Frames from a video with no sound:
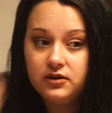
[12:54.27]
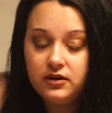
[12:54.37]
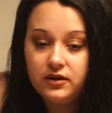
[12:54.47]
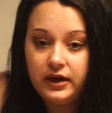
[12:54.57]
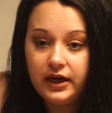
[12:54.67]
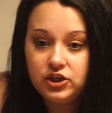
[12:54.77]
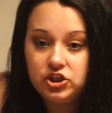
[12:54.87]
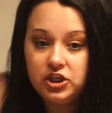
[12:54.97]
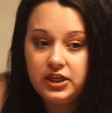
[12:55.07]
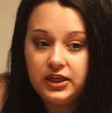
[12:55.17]

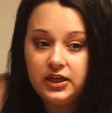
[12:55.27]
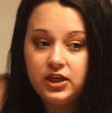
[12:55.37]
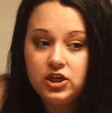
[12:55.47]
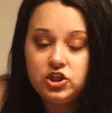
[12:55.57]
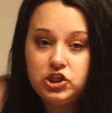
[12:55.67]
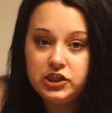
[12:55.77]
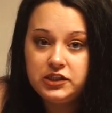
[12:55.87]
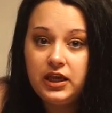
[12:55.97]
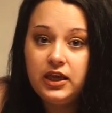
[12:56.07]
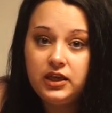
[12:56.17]
actually
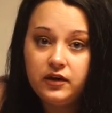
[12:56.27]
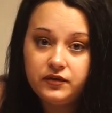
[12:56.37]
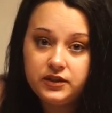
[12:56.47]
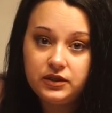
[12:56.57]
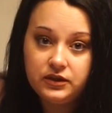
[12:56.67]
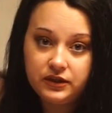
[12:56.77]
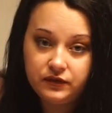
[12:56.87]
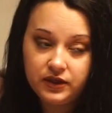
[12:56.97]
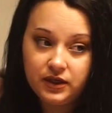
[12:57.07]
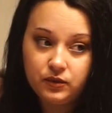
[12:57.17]
just a gift
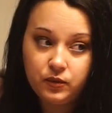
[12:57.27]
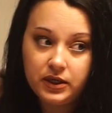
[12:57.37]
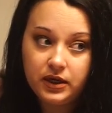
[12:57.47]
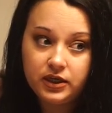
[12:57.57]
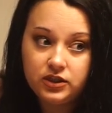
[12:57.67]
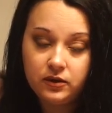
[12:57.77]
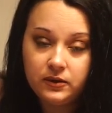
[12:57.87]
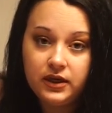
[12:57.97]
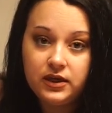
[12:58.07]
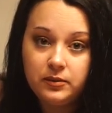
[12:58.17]
certificate where I
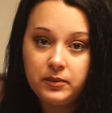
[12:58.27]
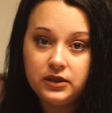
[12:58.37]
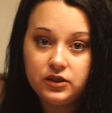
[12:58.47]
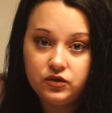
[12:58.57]
donated money